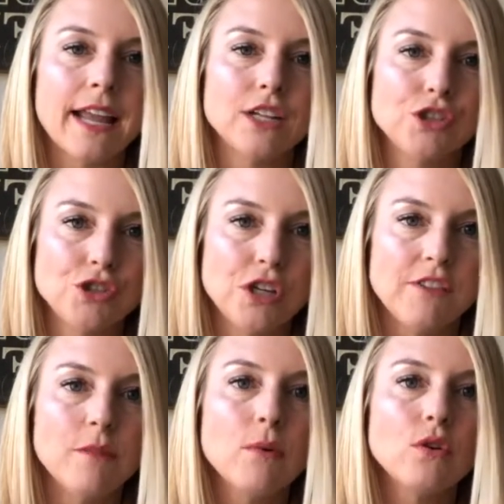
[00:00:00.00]
and
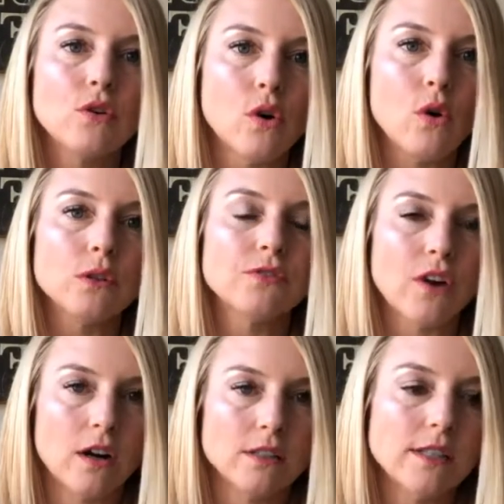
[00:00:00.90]
achievable goals
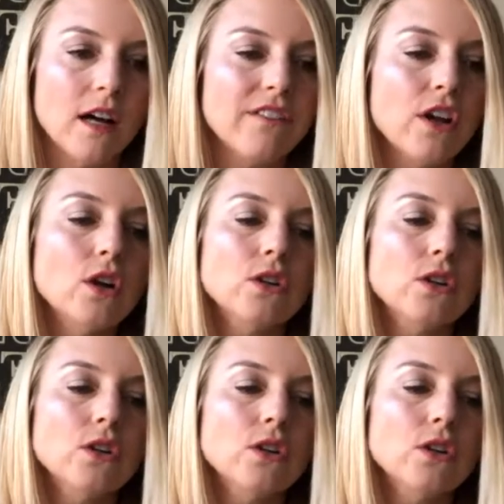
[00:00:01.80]
for ourselves.